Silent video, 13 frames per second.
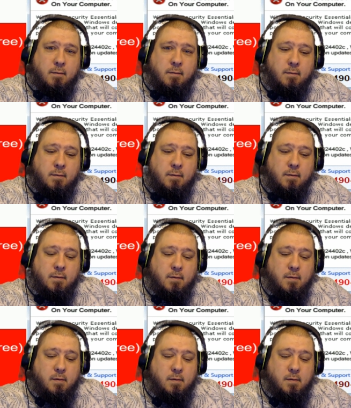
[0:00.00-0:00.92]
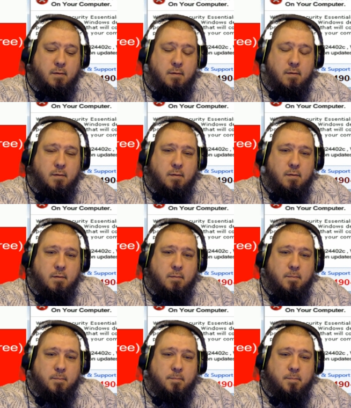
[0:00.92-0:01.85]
(silence)